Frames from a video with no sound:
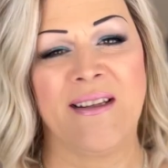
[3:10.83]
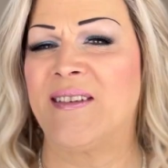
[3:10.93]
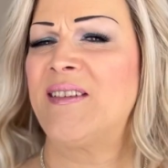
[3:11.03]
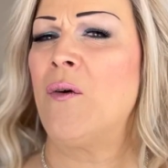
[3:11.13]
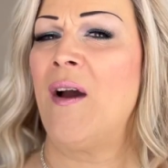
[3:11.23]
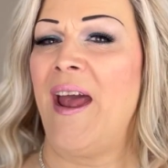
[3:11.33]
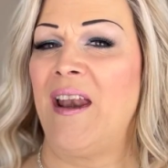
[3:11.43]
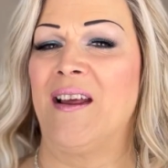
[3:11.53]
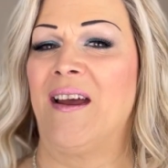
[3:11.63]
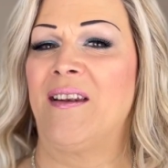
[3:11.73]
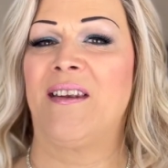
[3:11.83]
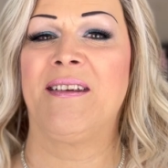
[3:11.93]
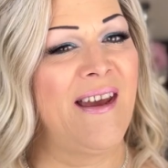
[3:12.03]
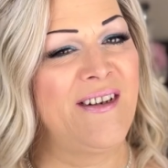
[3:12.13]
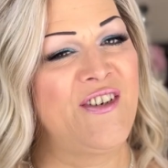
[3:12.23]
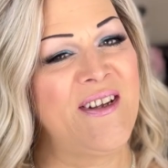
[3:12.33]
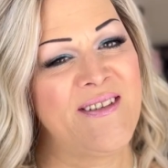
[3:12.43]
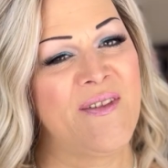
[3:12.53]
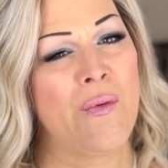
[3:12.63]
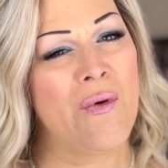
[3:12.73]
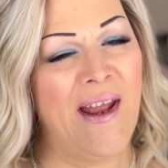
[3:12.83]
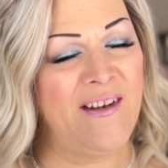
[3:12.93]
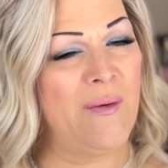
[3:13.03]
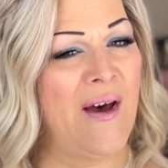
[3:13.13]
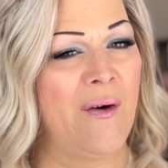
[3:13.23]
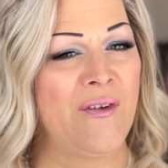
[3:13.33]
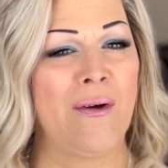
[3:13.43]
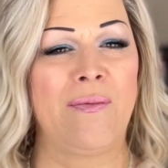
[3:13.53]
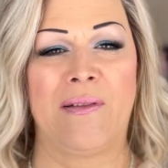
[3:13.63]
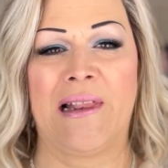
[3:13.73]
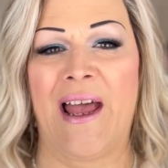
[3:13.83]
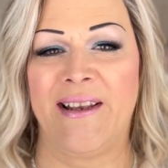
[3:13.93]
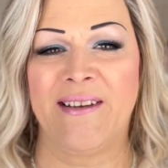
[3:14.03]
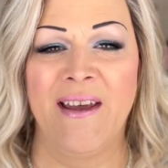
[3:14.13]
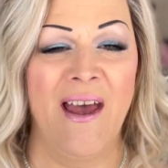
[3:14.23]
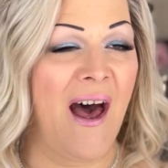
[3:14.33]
It's so elegant and just the right amount of light.